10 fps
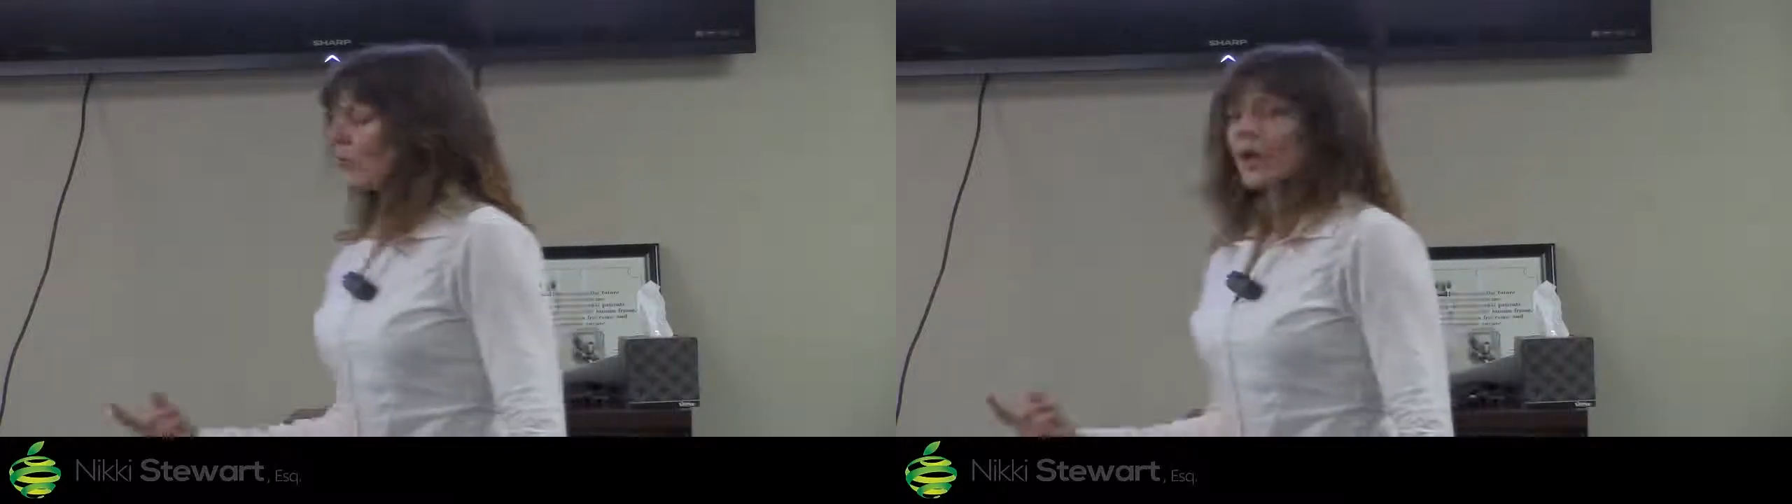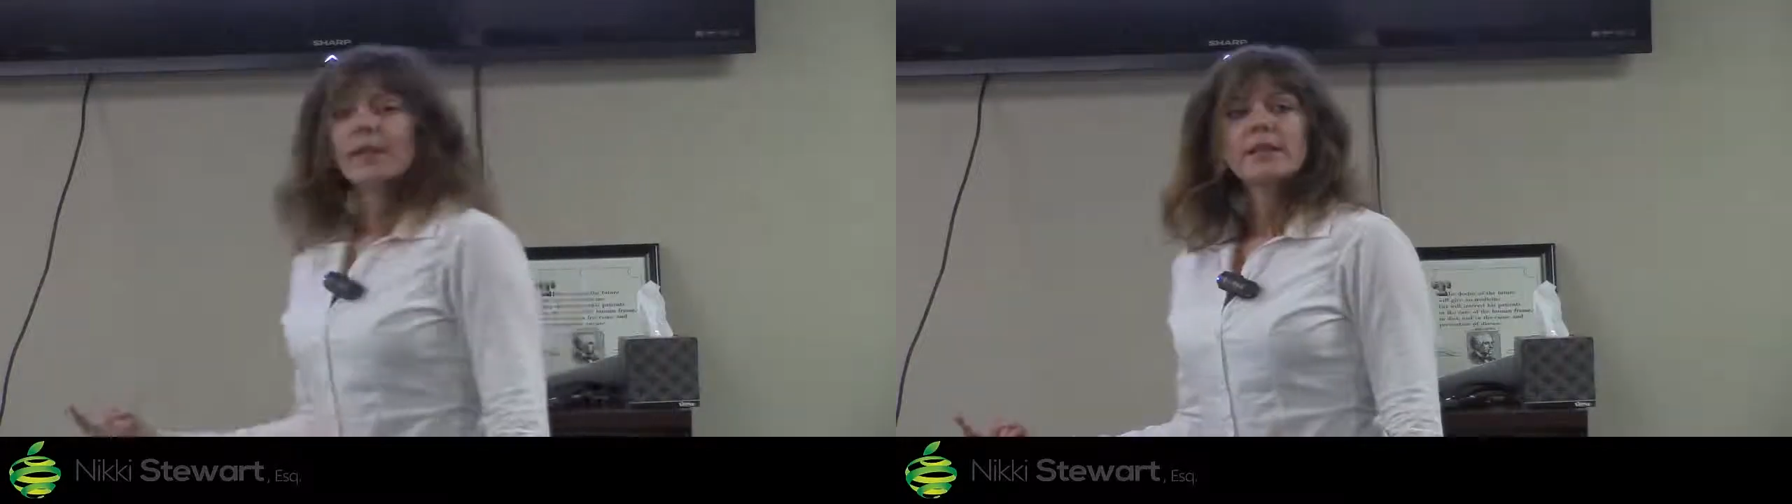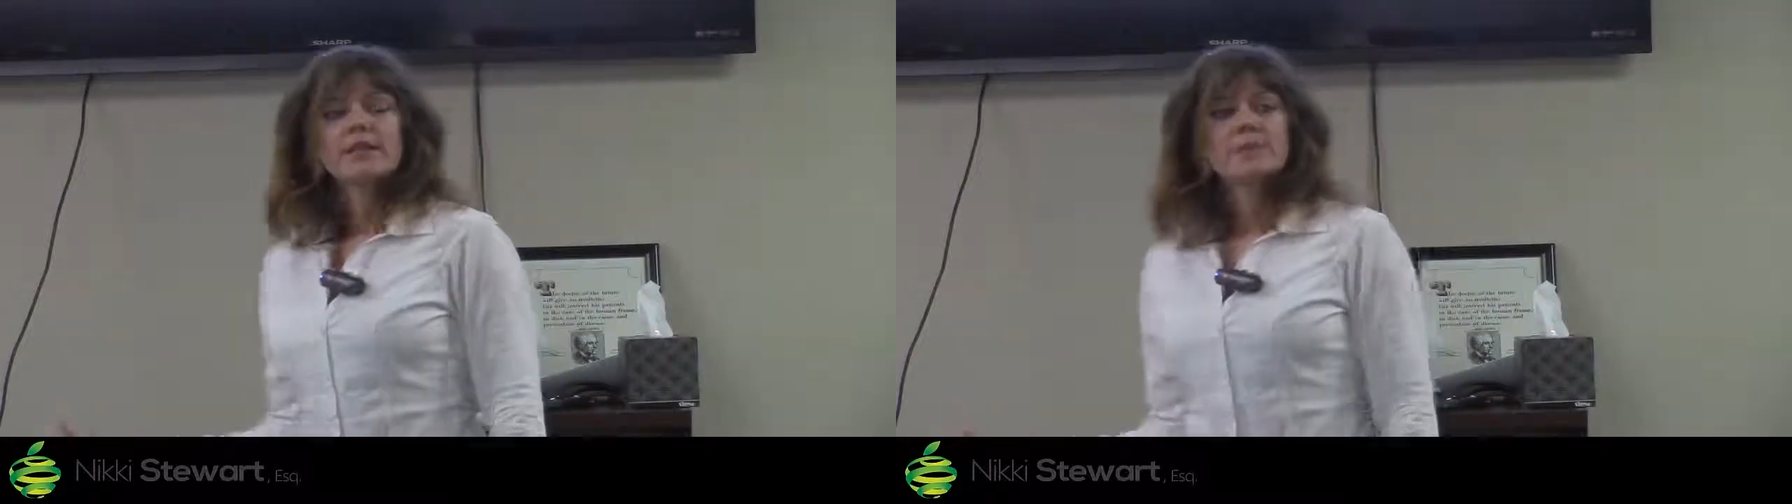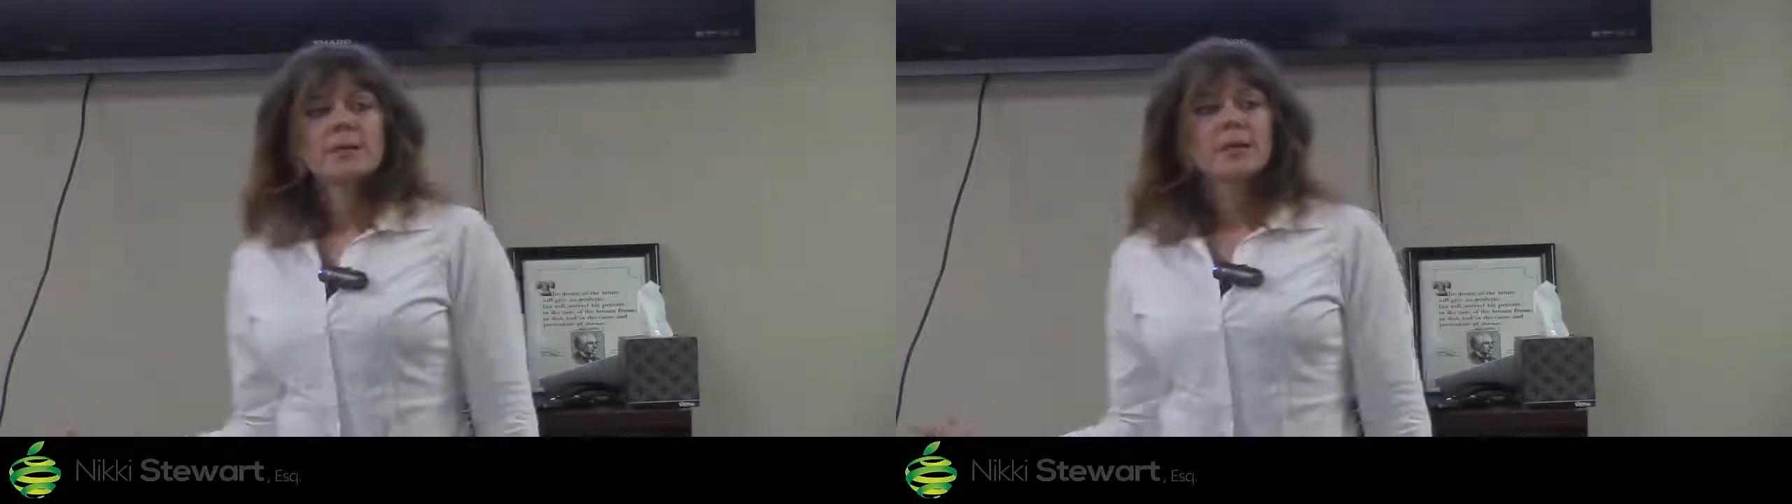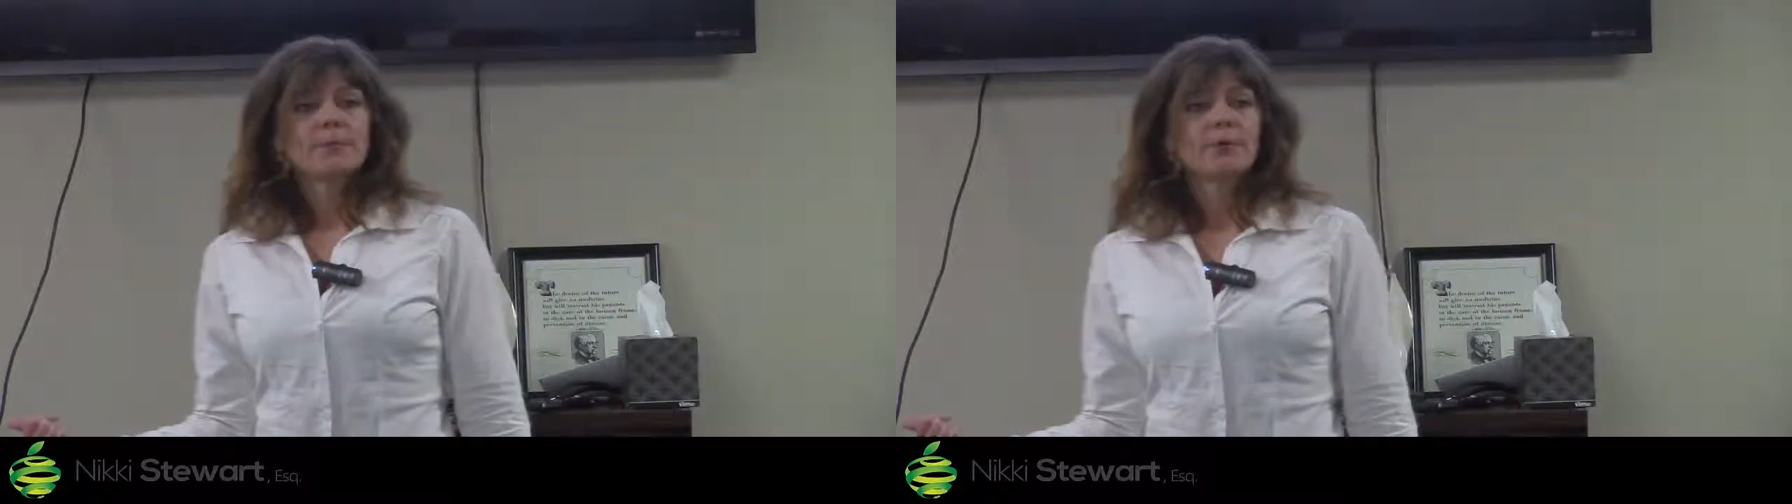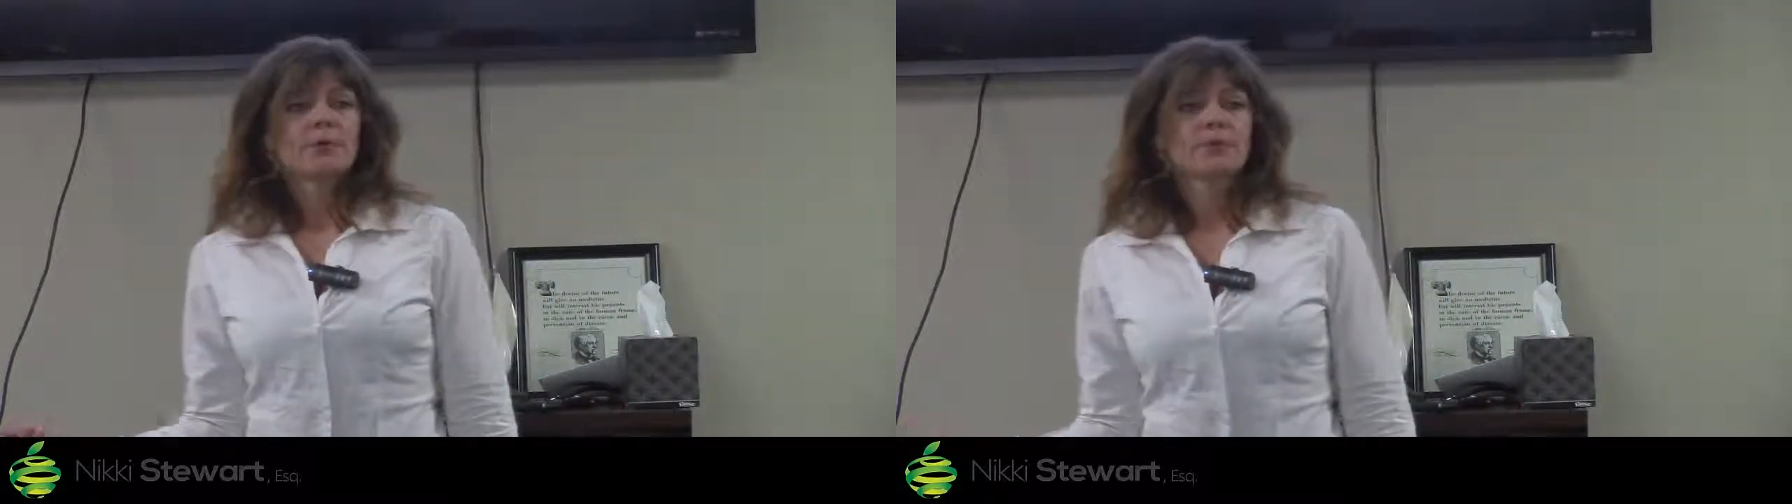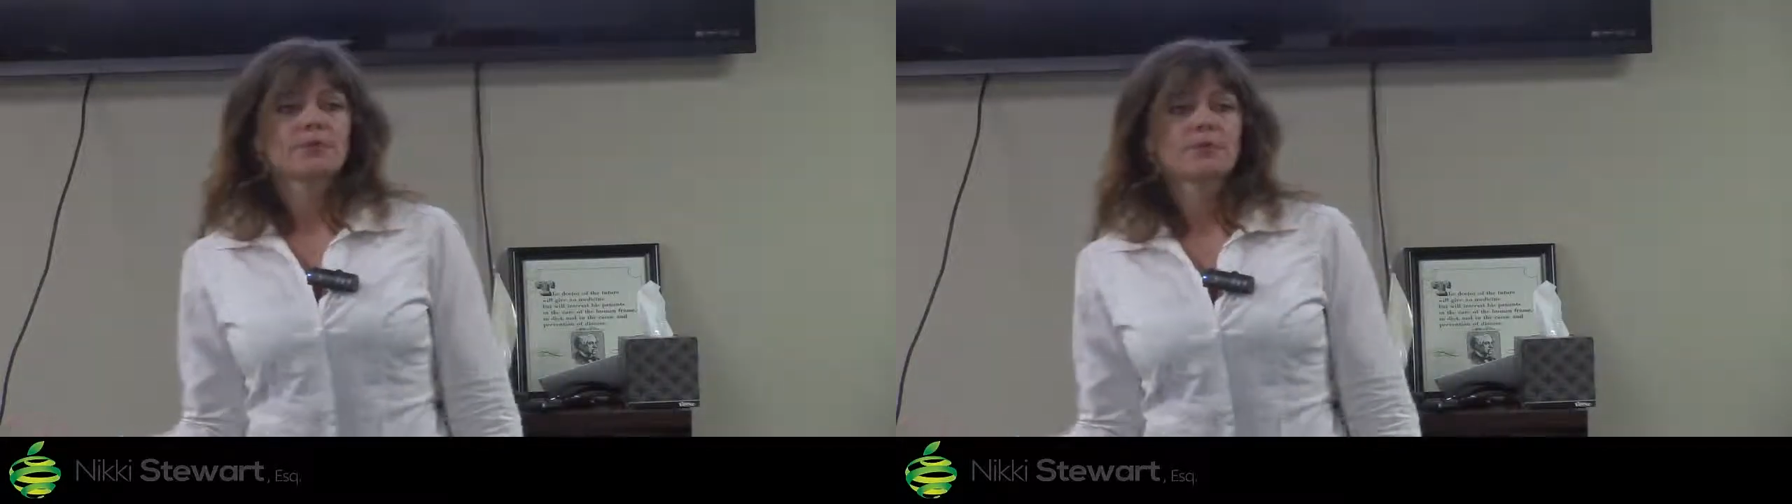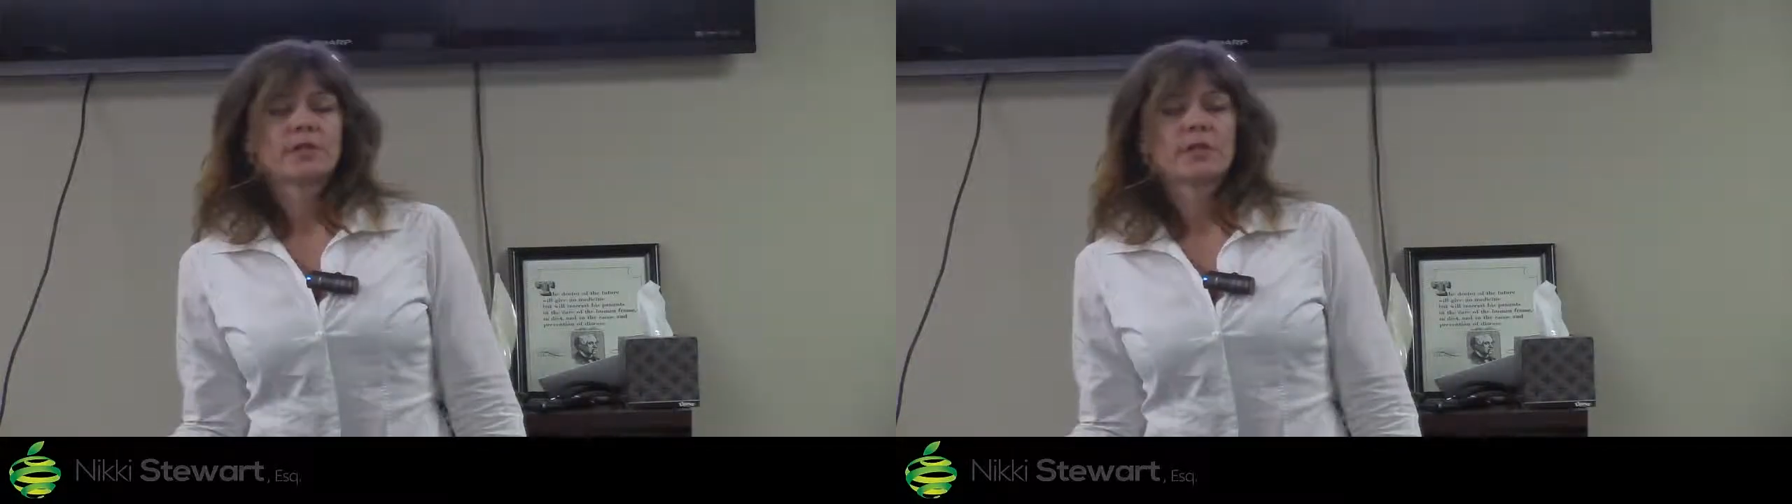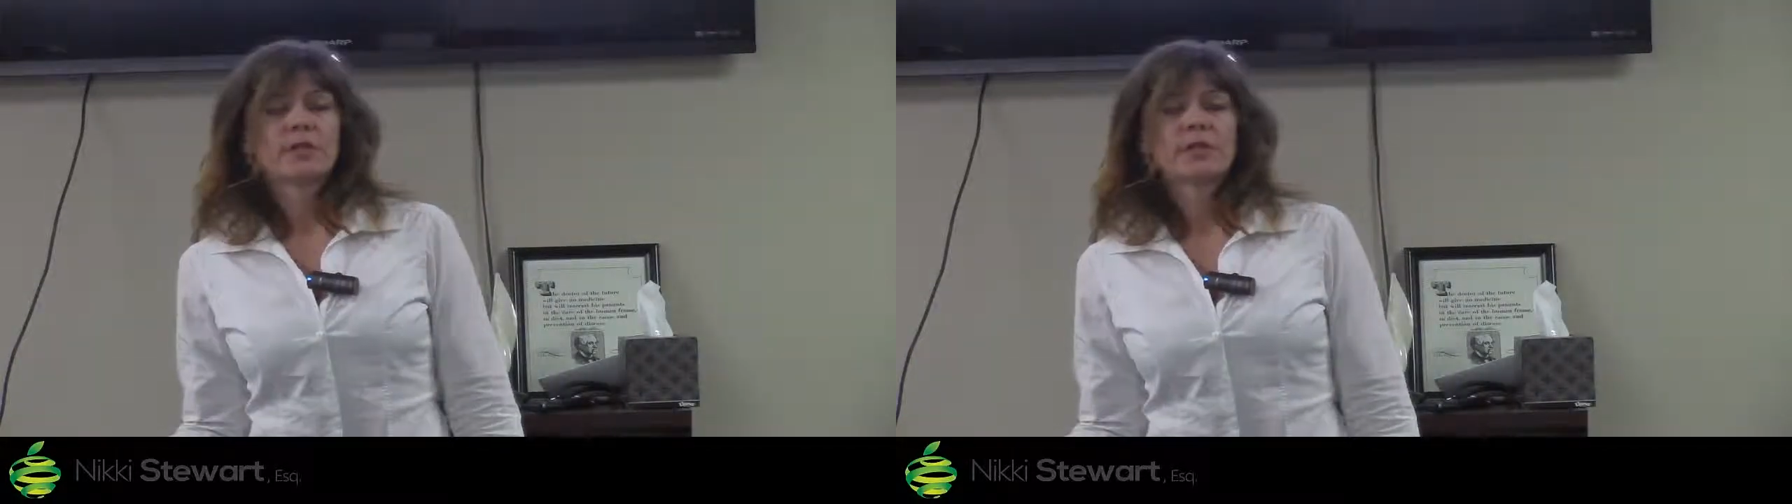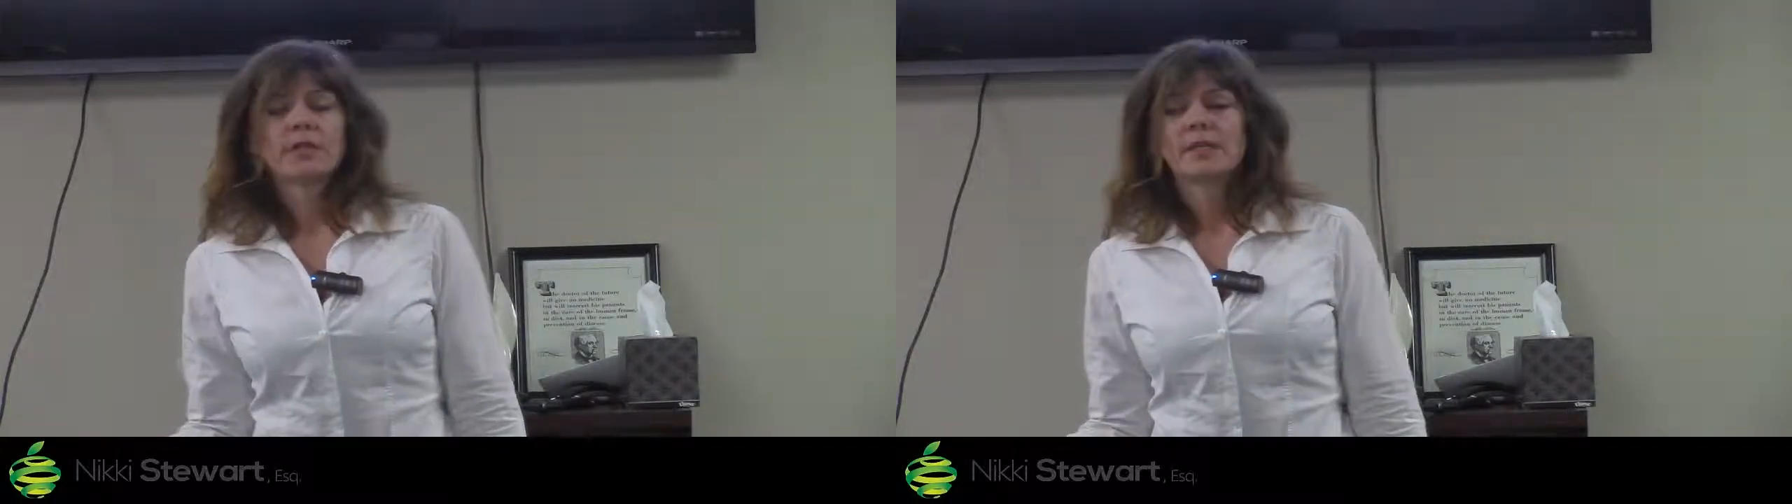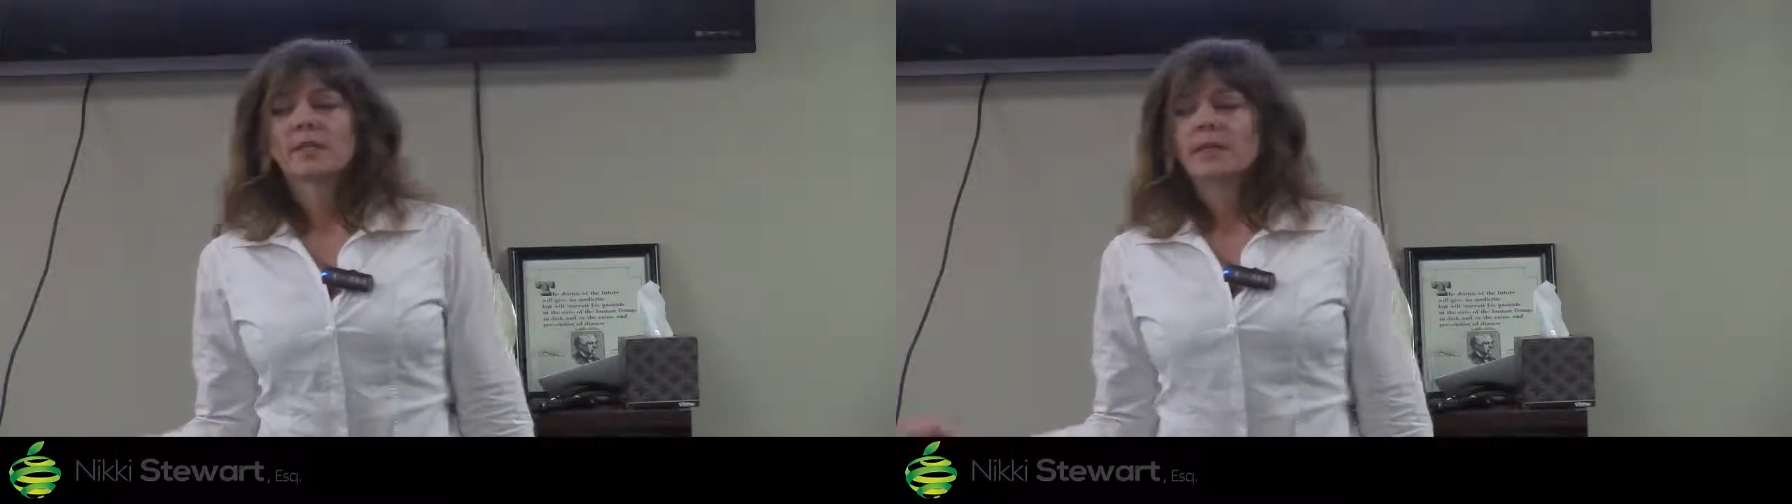the way these people are treated,